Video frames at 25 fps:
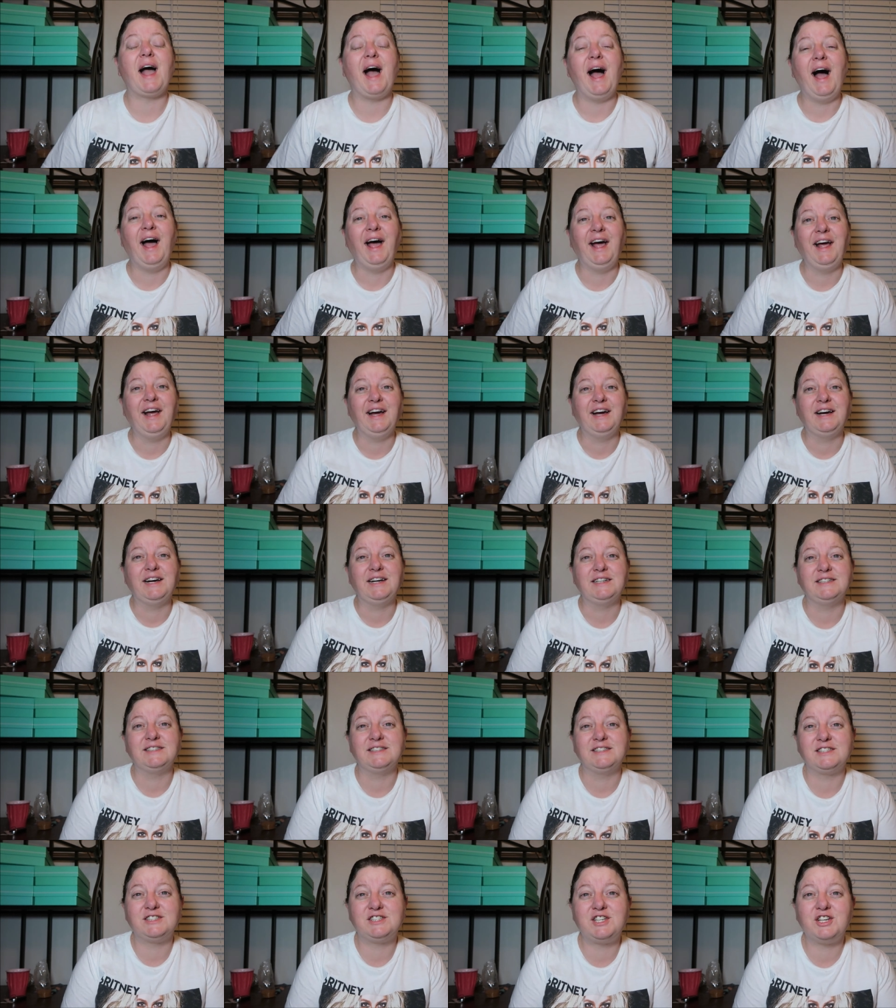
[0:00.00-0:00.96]
I,
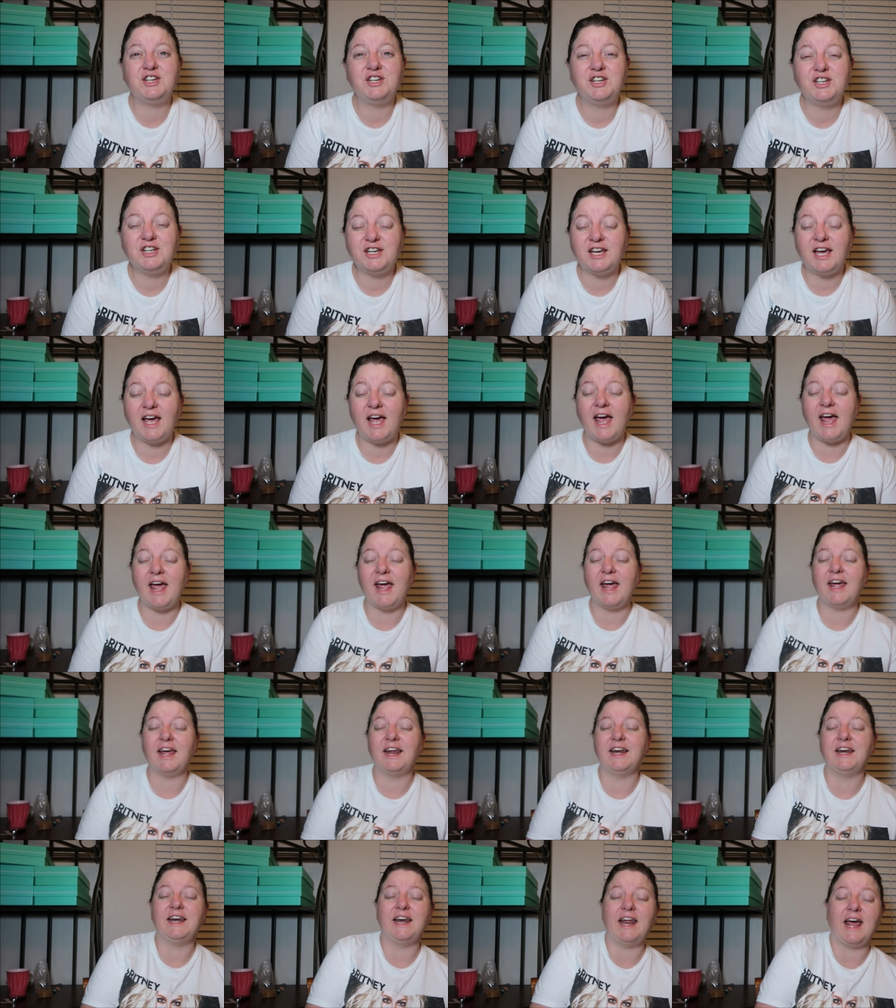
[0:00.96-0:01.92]
uh, took
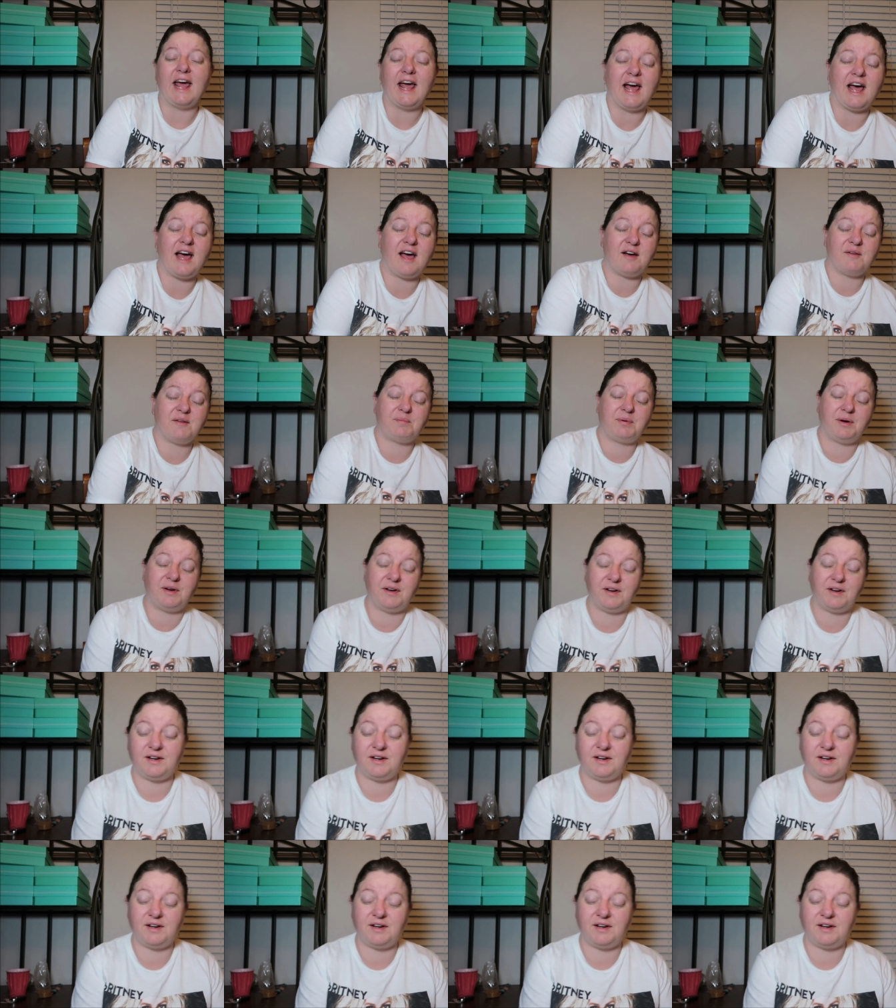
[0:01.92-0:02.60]
a nap,